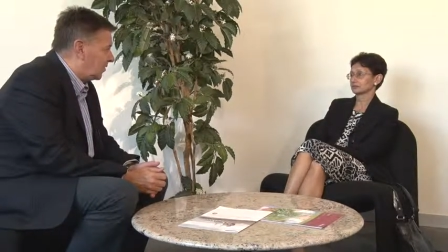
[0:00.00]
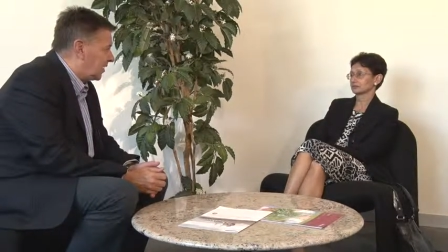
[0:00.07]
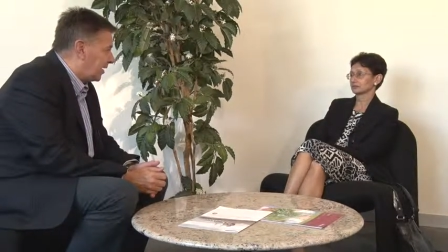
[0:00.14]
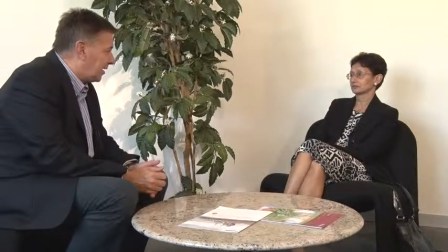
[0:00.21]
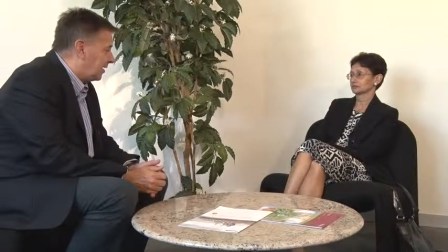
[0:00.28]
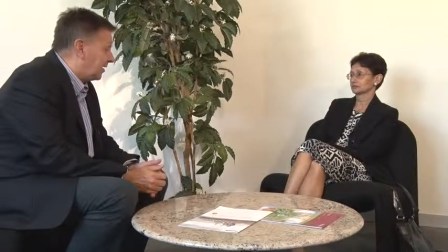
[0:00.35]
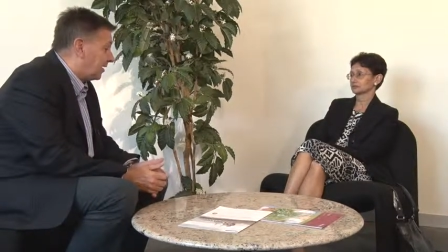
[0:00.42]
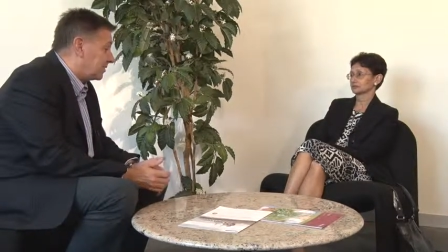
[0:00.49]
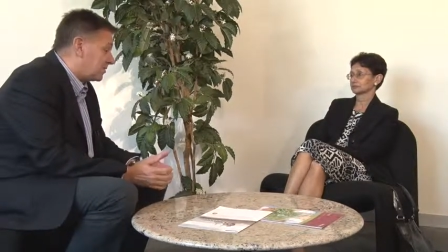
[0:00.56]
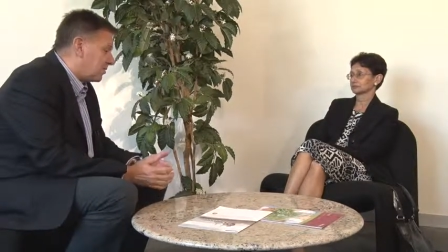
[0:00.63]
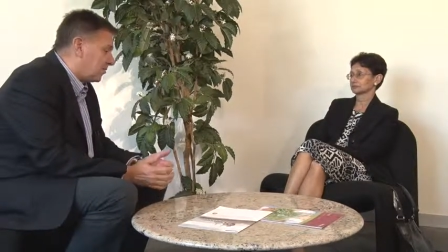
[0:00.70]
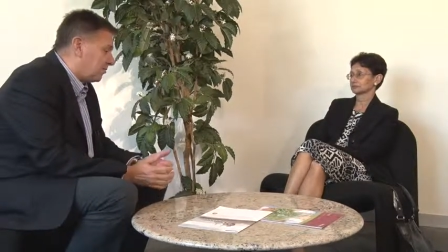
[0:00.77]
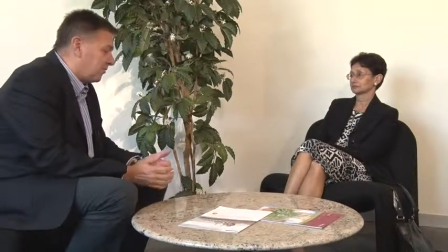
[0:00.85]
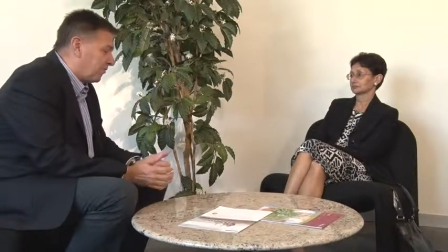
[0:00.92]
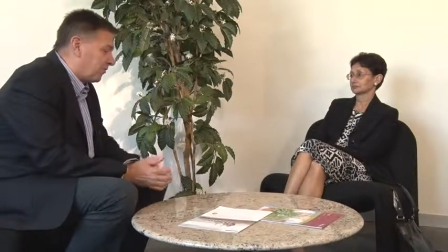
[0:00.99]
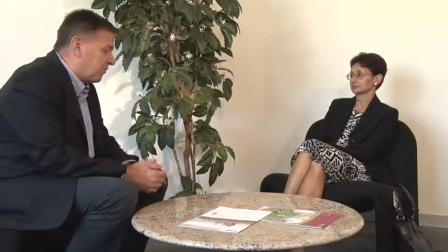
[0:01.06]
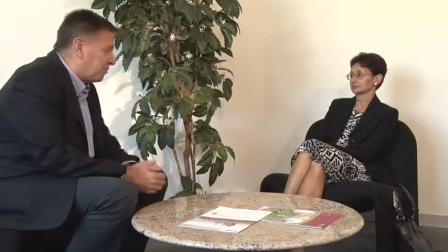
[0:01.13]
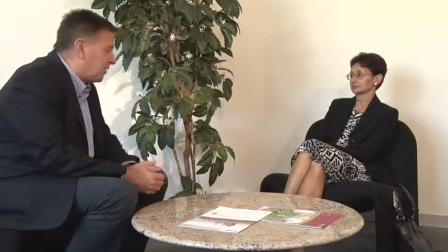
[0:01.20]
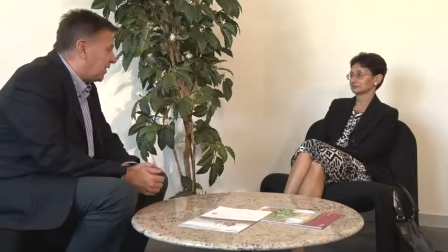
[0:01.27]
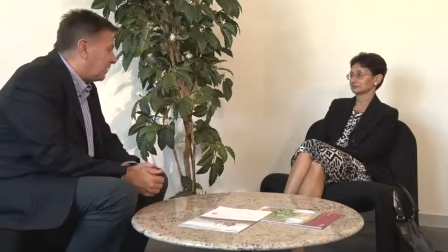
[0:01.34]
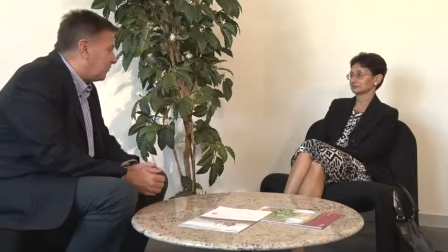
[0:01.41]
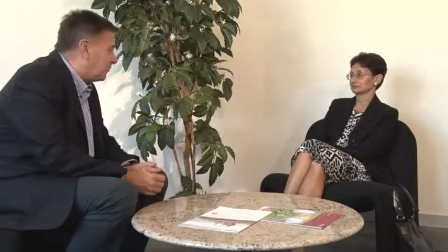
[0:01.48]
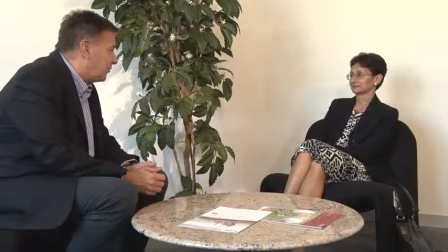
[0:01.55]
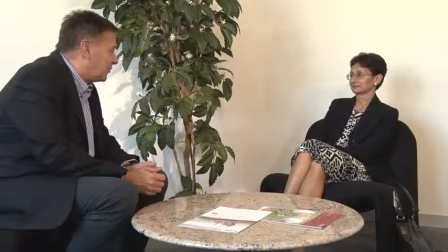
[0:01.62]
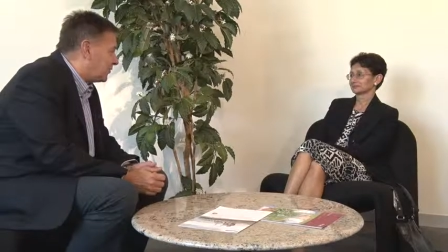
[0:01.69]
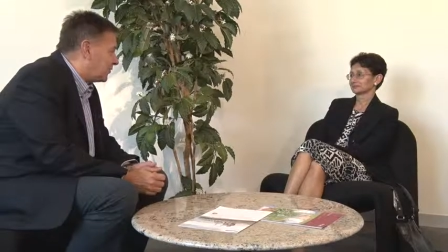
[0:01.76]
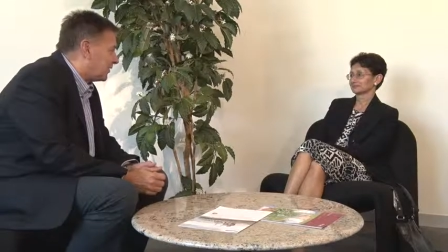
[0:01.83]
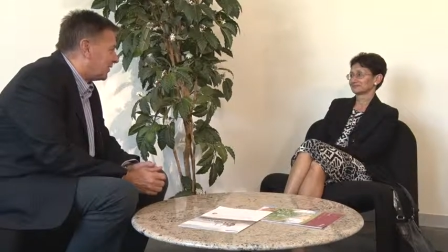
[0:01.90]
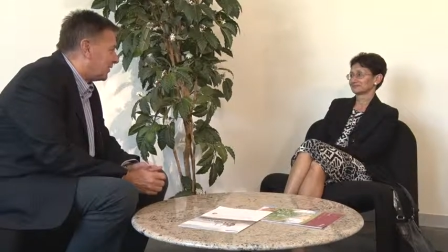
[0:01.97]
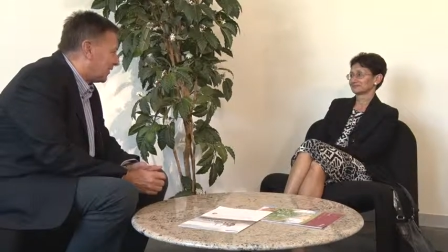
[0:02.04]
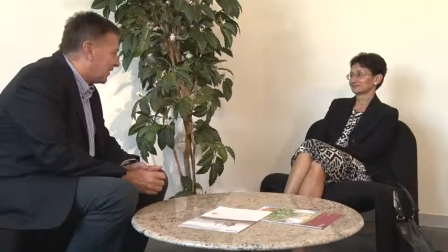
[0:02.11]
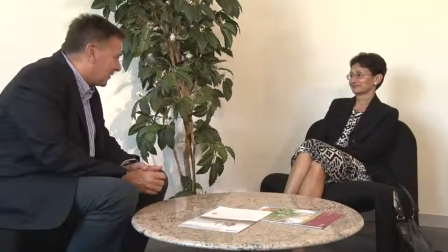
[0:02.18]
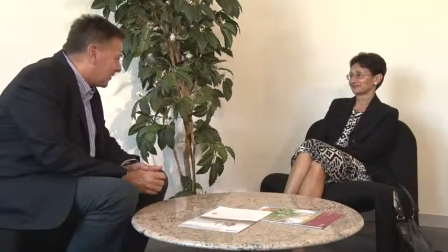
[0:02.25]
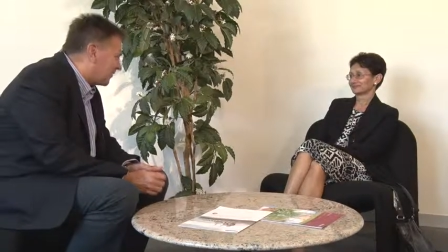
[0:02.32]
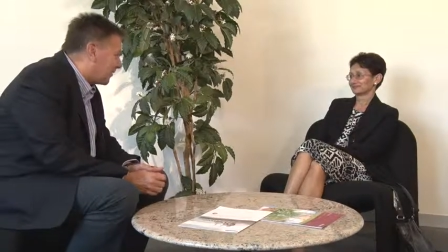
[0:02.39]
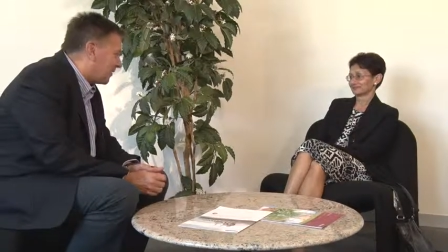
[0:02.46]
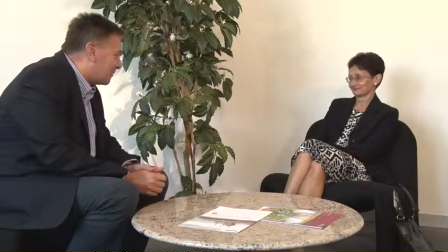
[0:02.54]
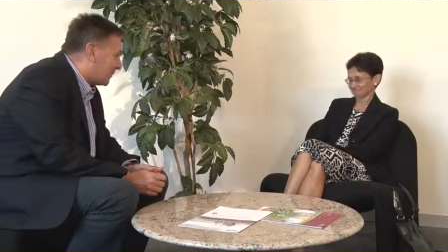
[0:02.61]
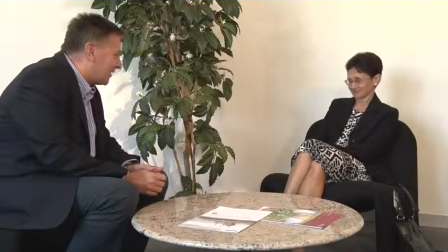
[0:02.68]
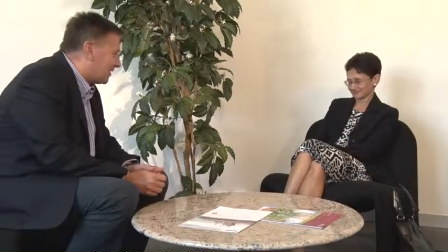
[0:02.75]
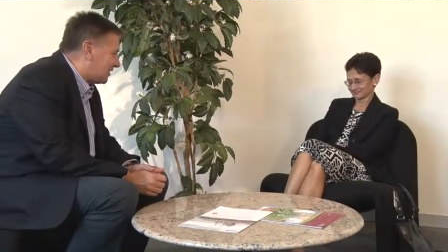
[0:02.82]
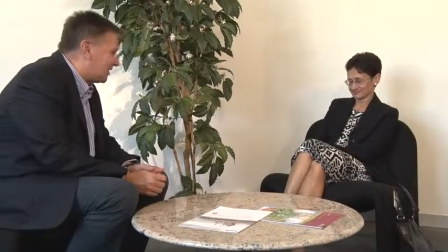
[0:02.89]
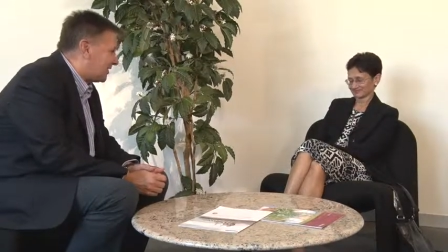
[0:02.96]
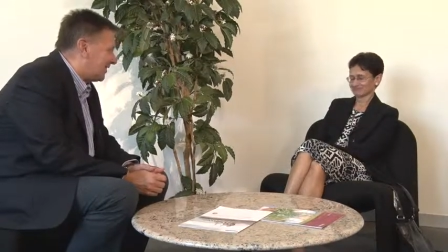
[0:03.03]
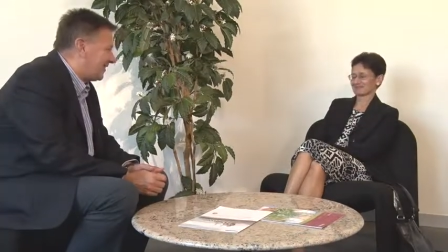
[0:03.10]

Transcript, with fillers: Okay, let's hope for a better future. Thank you very much.